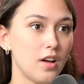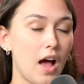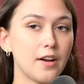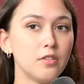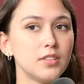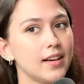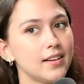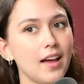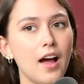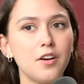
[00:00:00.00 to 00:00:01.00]
Yeah, you should I don't like...
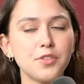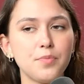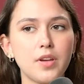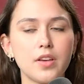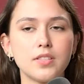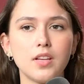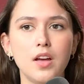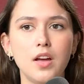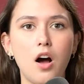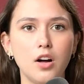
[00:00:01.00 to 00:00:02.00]
Twitter. I also, because
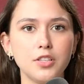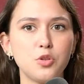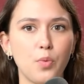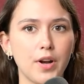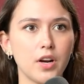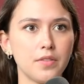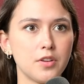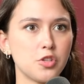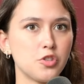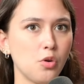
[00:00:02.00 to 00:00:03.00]
on Twitter,
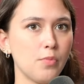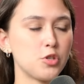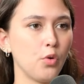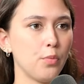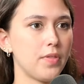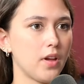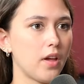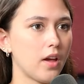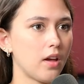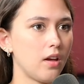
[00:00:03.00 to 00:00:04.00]
there's so much group
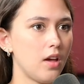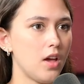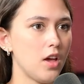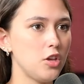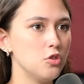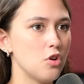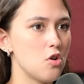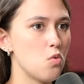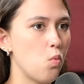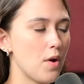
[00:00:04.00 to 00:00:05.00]
thinking. You
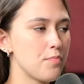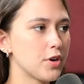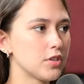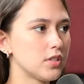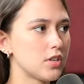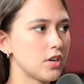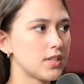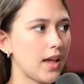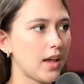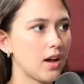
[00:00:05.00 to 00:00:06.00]
know, one person
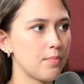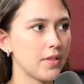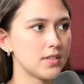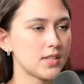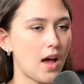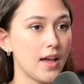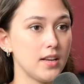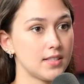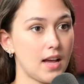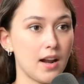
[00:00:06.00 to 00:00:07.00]
starts ganging up on this guy
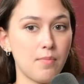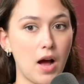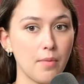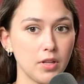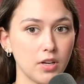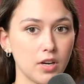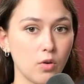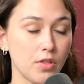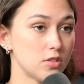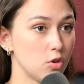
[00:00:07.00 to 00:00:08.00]
and he's kind of
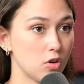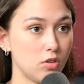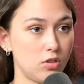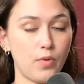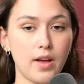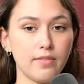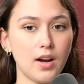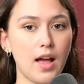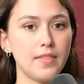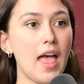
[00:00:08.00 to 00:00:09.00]
popular, or this girl or
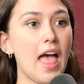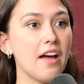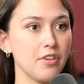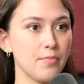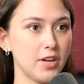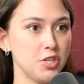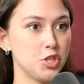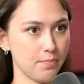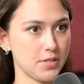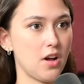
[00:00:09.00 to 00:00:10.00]
whatever, and then everybody
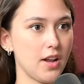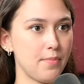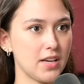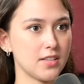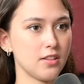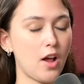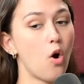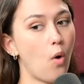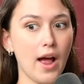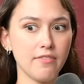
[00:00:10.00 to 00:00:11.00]
jumps on yeah. it because they're like,
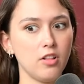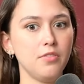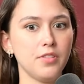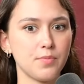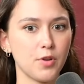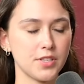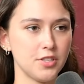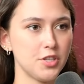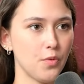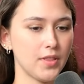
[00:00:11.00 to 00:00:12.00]
oh, I follow this
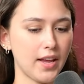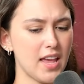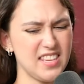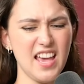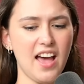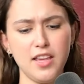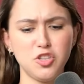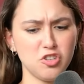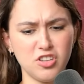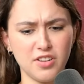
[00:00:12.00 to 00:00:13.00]
person too. And like, yeah, he
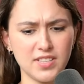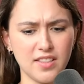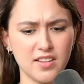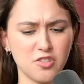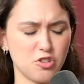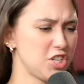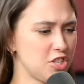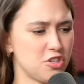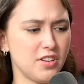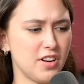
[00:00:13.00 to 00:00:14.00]
shouldn't have said this, or she
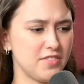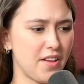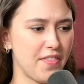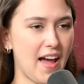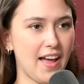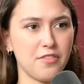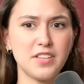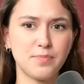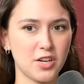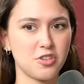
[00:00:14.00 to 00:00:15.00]
yes. shouldn't have done that, or
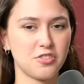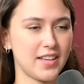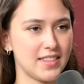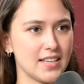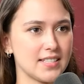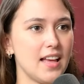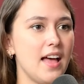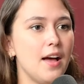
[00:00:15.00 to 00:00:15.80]
this picture's like this.